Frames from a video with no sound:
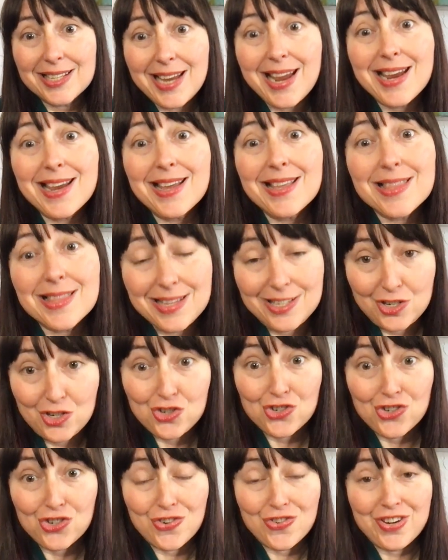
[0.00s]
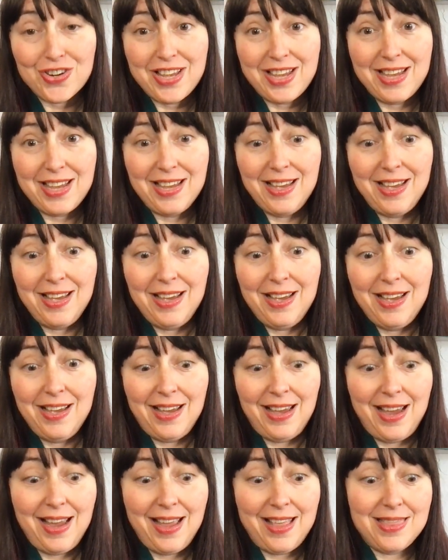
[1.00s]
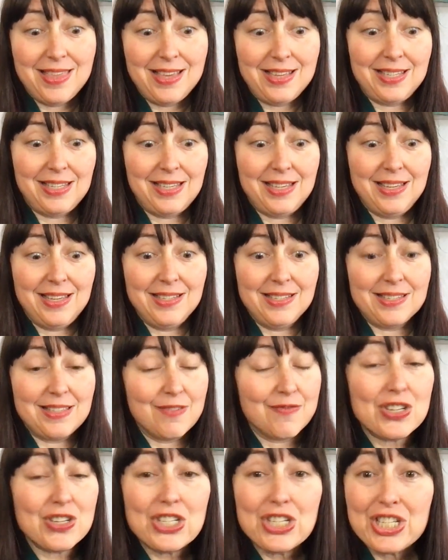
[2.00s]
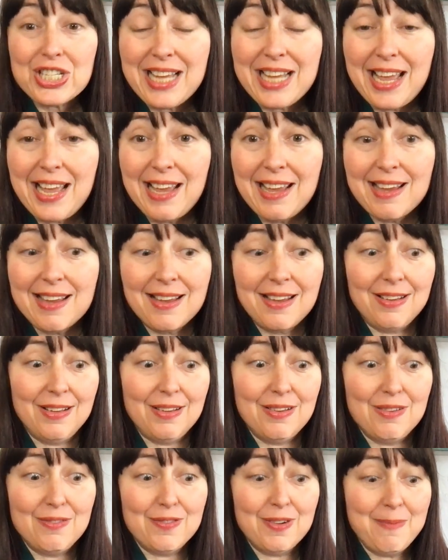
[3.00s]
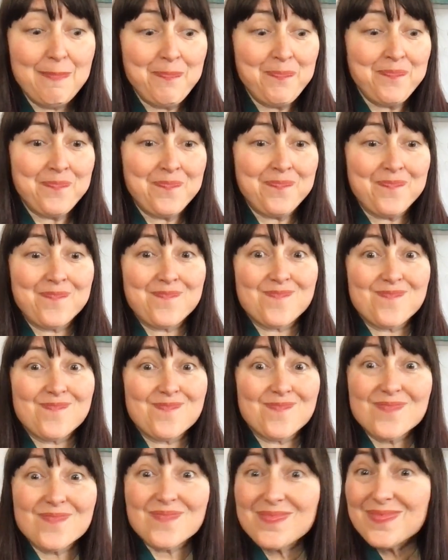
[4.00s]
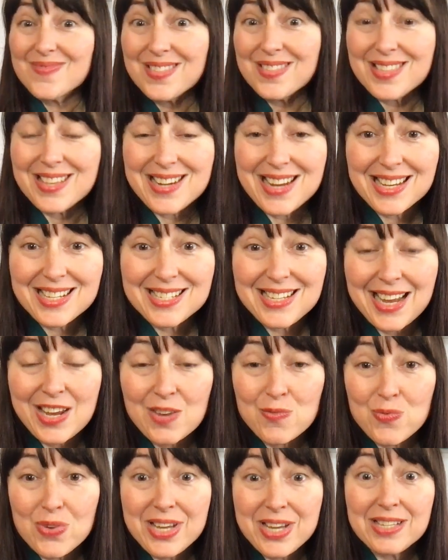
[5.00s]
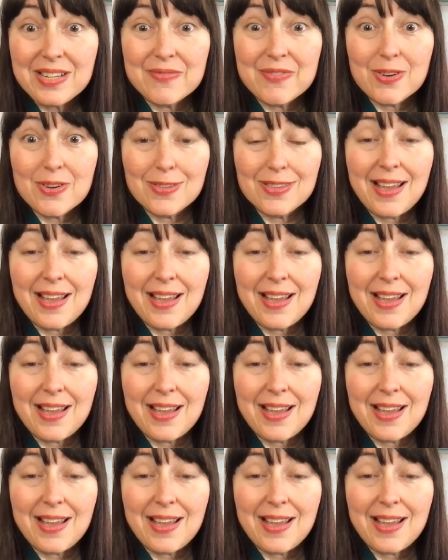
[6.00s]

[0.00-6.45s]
take this journey. And this is the first day of the next 8 weeks of your